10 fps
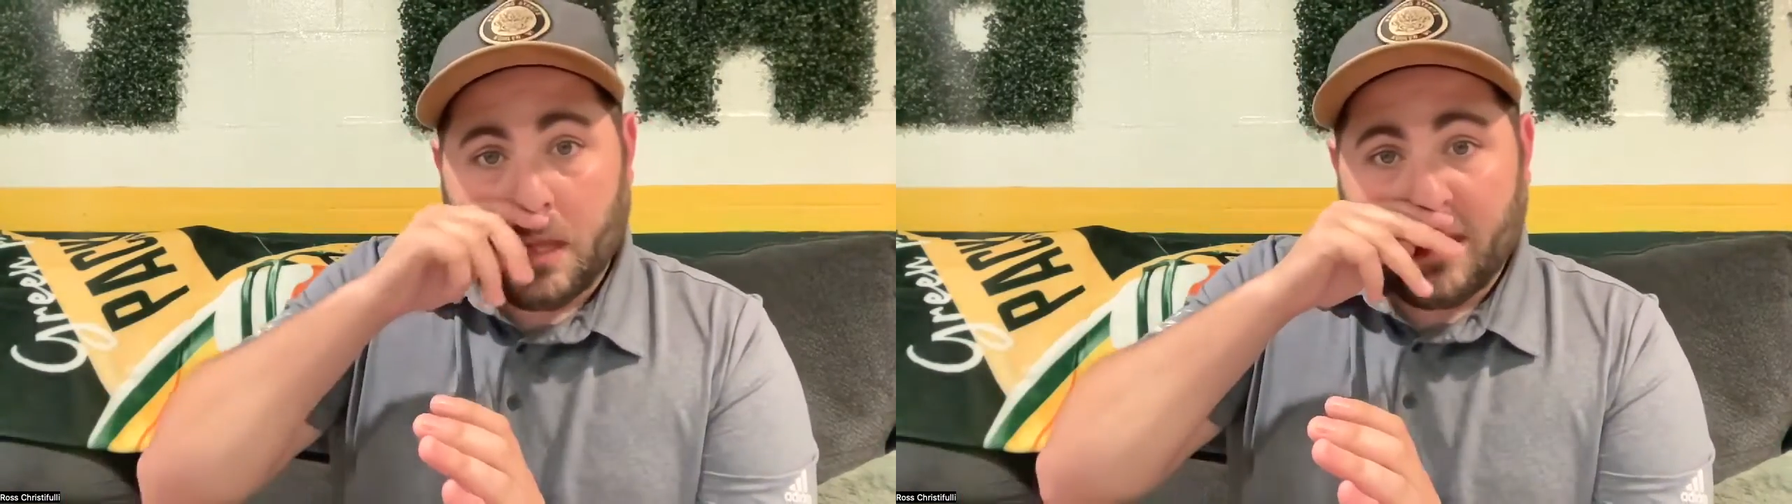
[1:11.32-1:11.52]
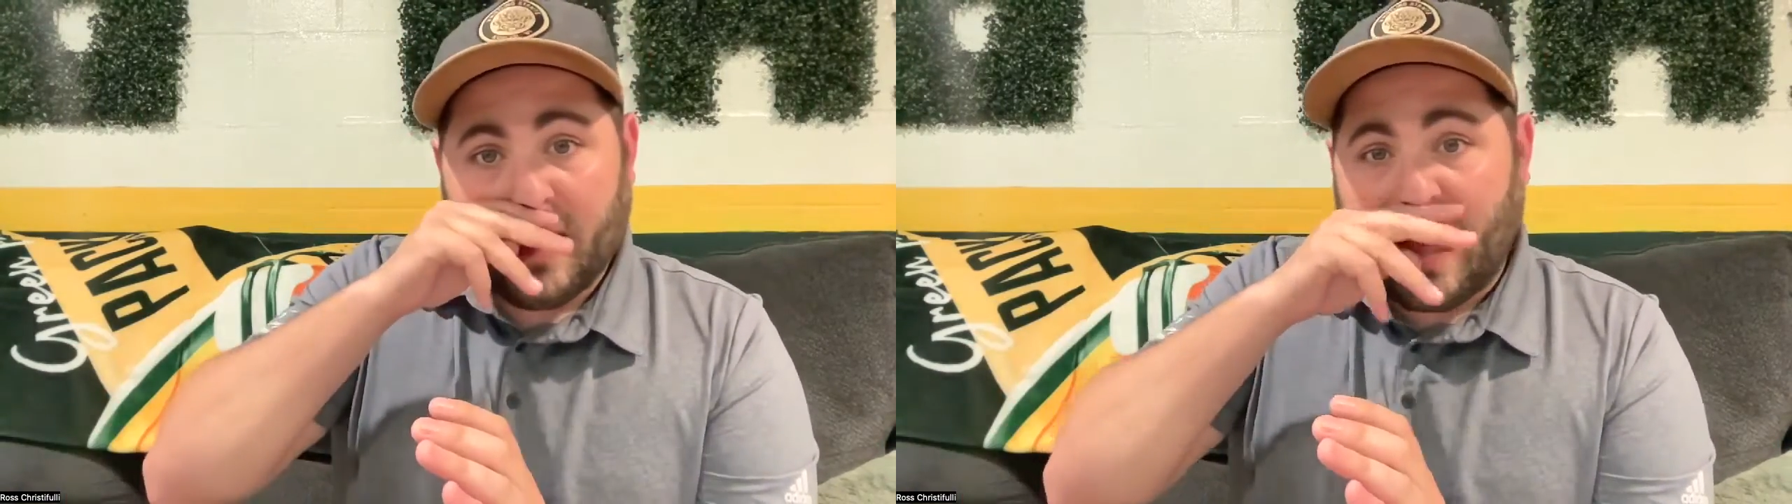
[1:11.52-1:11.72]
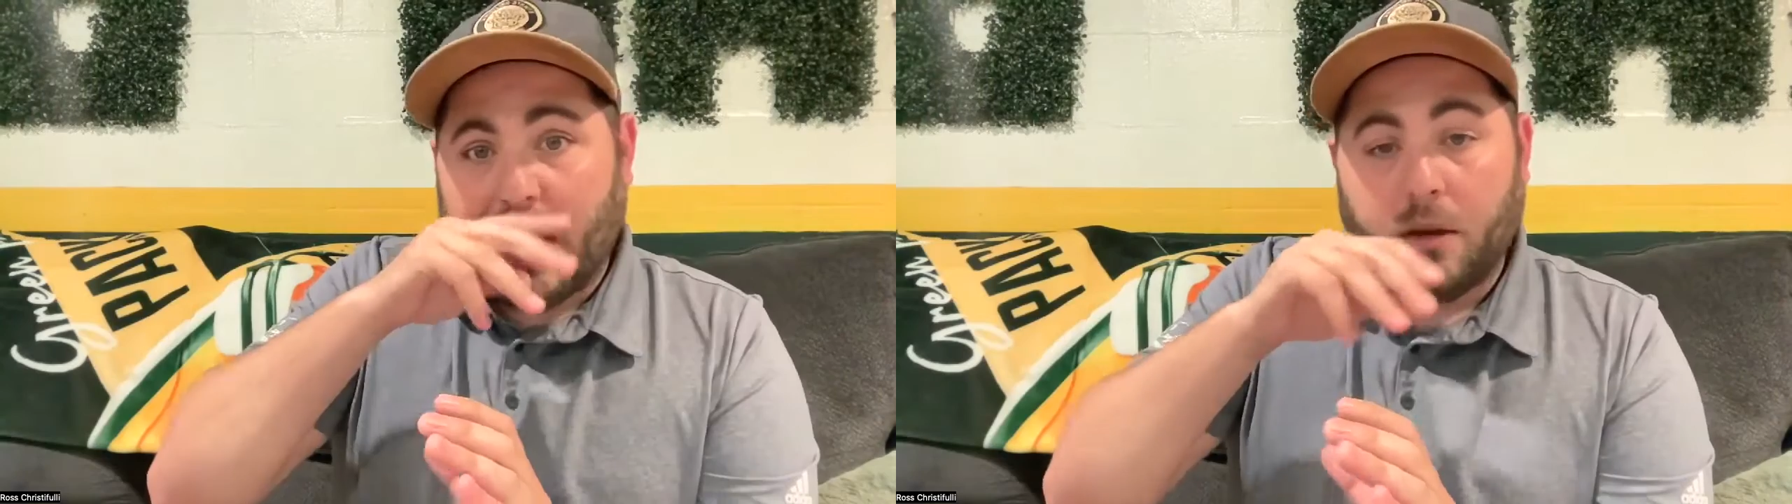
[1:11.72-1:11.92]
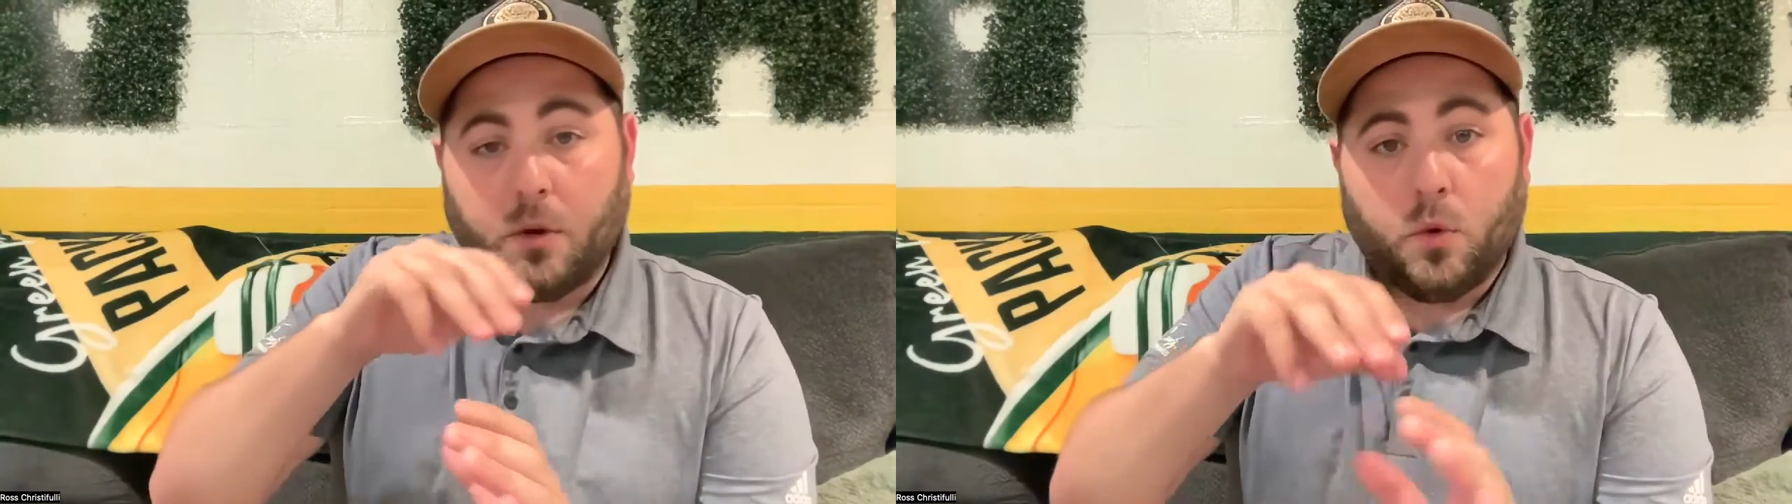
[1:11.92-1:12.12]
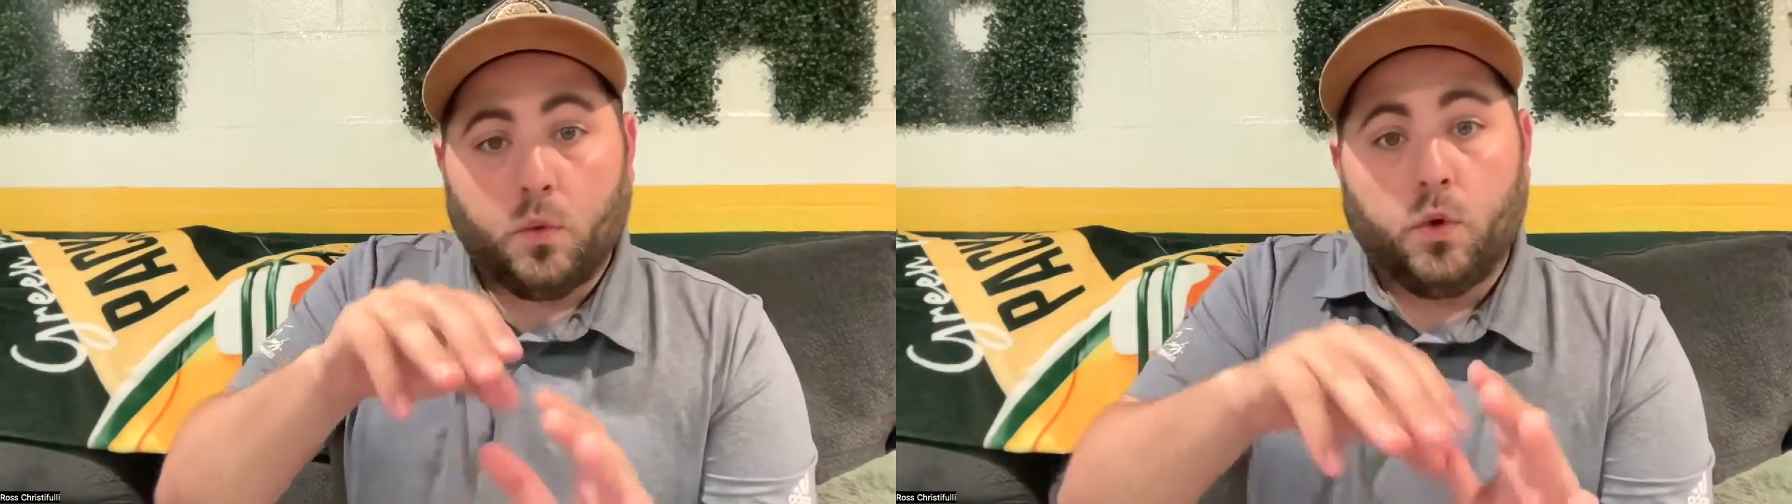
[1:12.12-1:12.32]
that
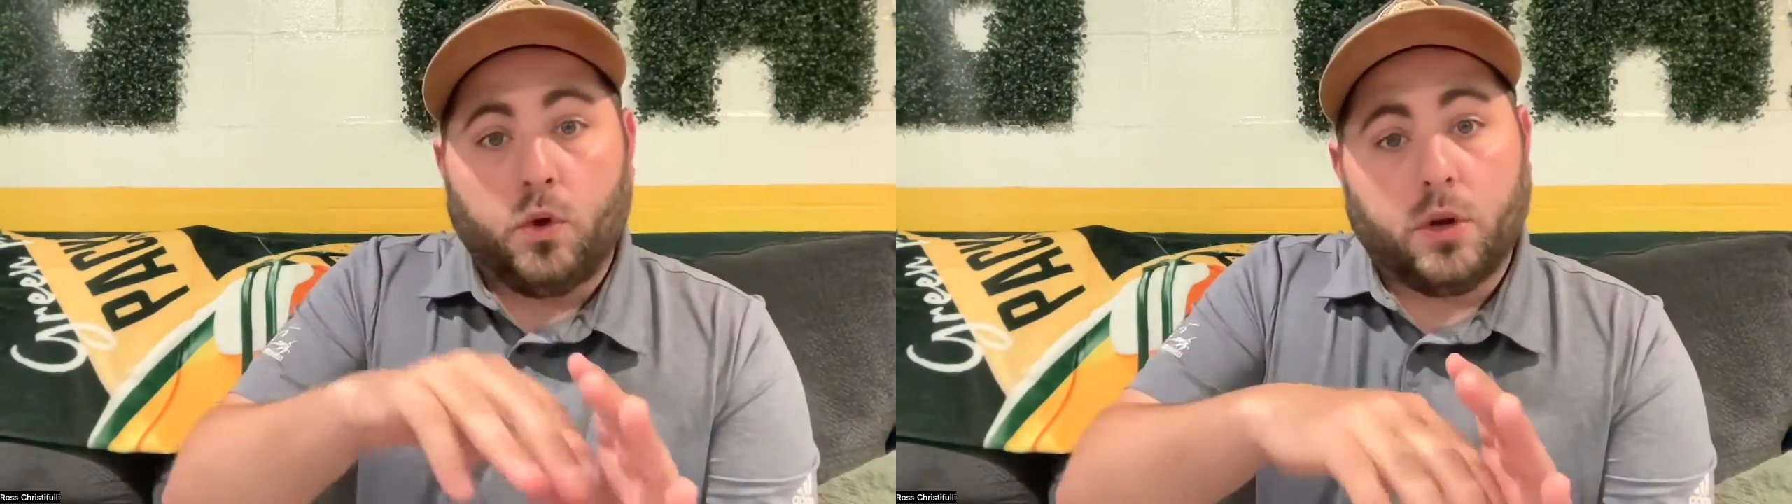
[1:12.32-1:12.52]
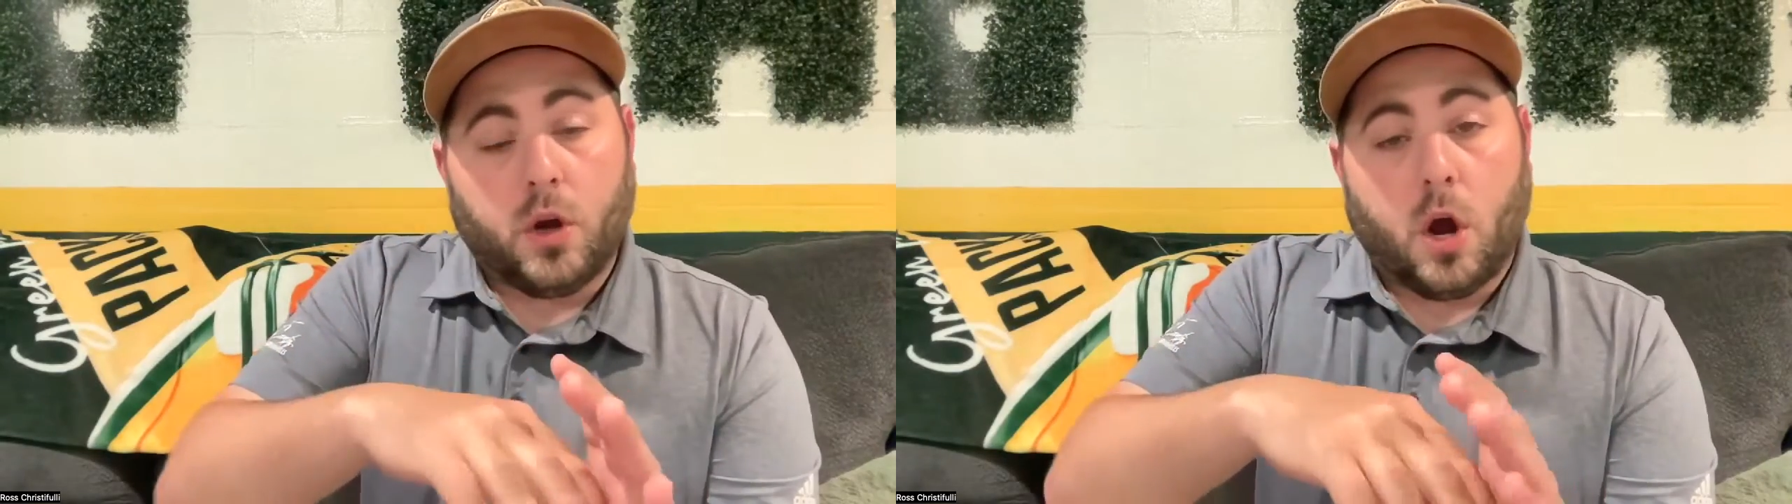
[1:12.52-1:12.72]
would